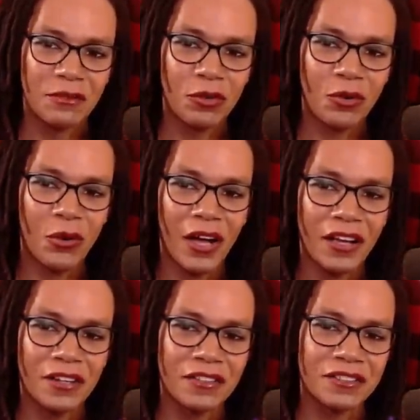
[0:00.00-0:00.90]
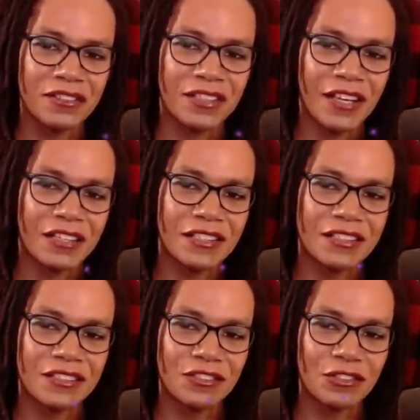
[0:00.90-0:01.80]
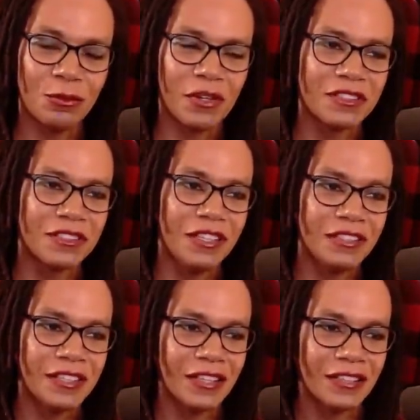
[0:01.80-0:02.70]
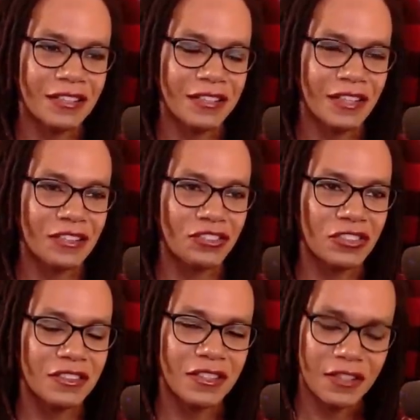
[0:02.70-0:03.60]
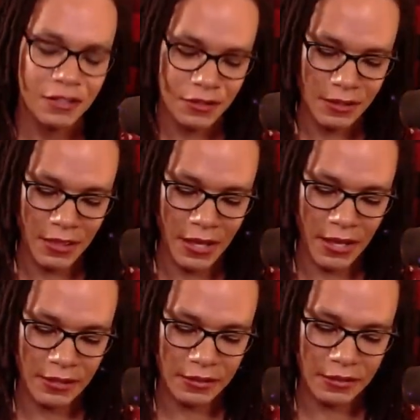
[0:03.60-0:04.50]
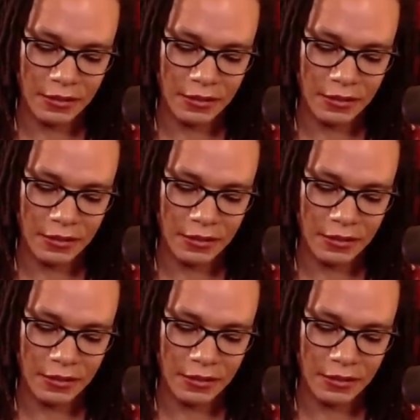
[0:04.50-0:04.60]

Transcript: required like so much detail and attention that